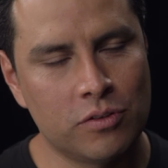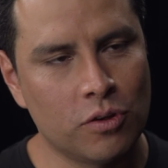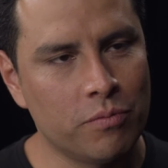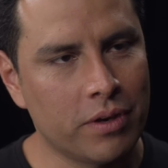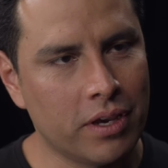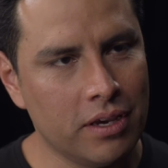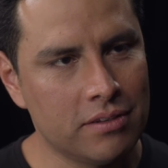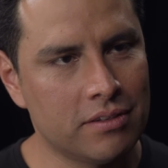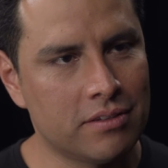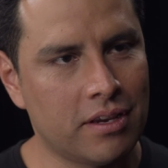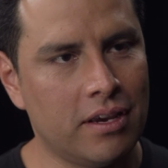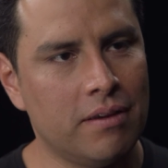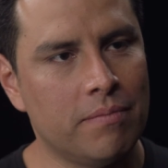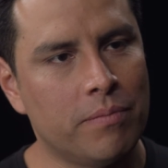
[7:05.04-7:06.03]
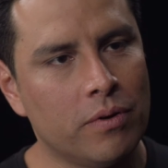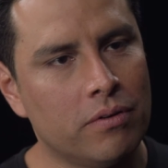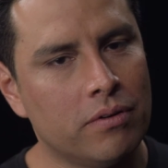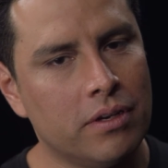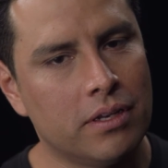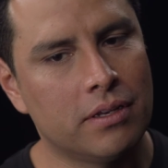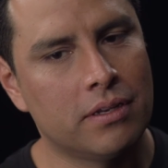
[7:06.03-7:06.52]
in some cases, I
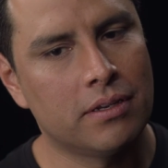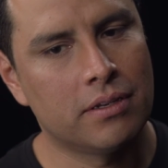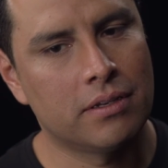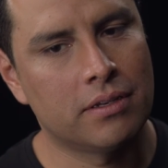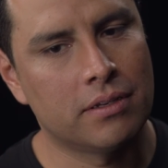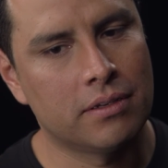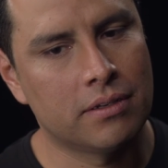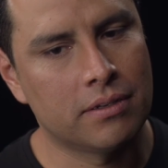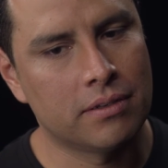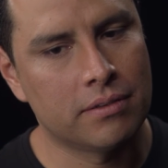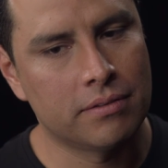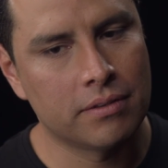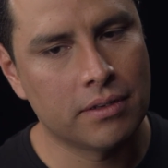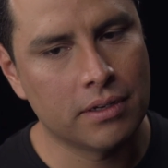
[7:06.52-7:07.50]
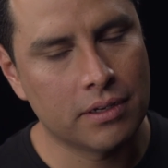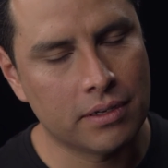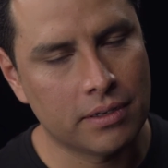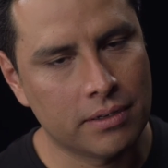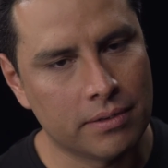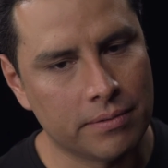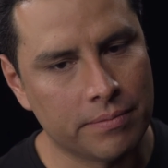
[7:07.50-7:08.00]
employ. Uh,
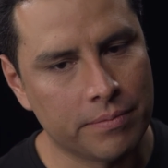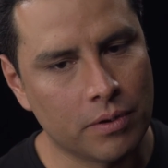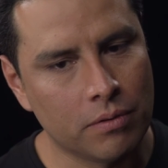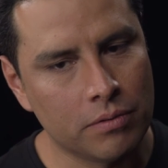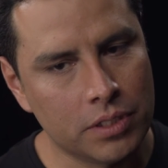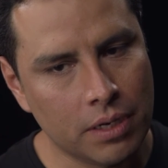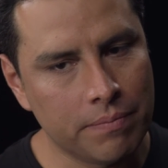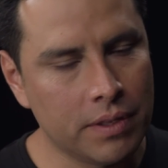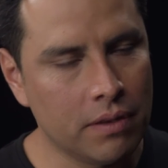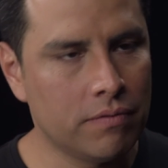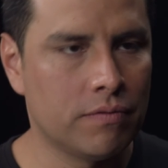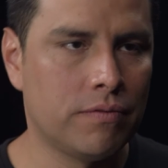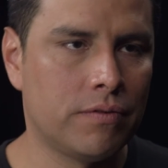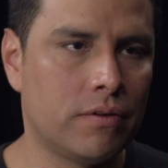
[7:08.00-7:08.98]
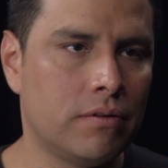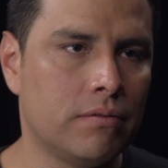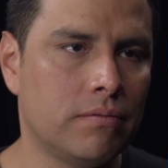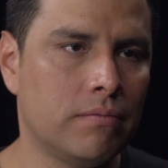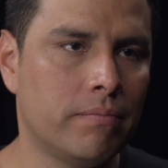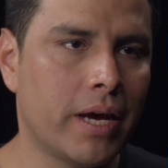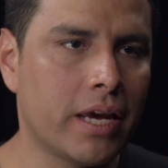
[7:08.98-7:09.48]
objective
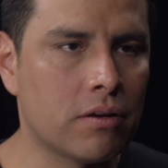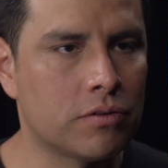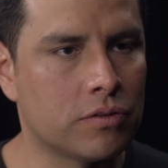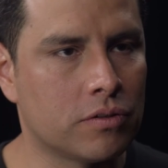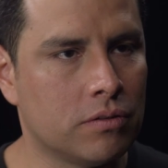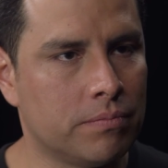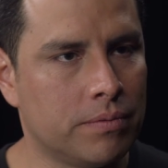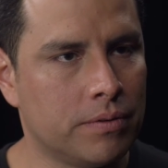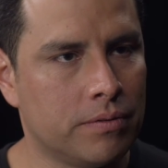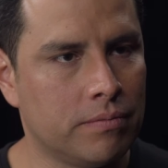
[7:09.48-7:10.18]
from microscope,